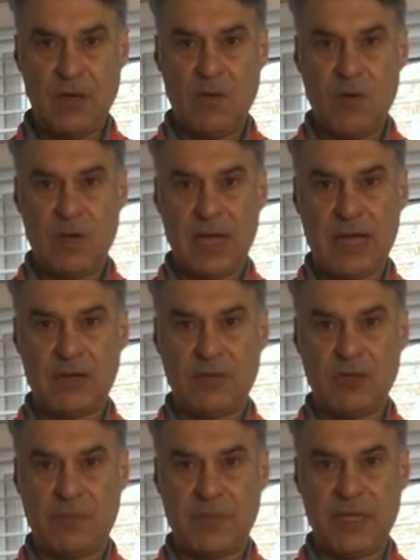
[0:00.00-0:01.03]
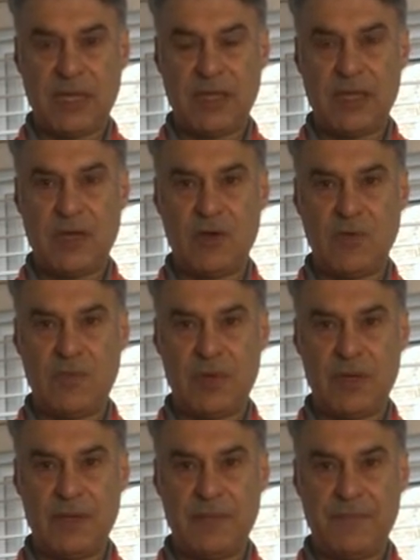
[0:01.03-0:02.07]
one hand on top of the other,
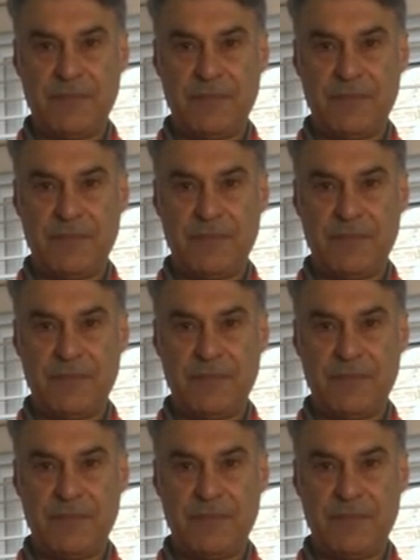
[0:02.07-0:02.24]
open.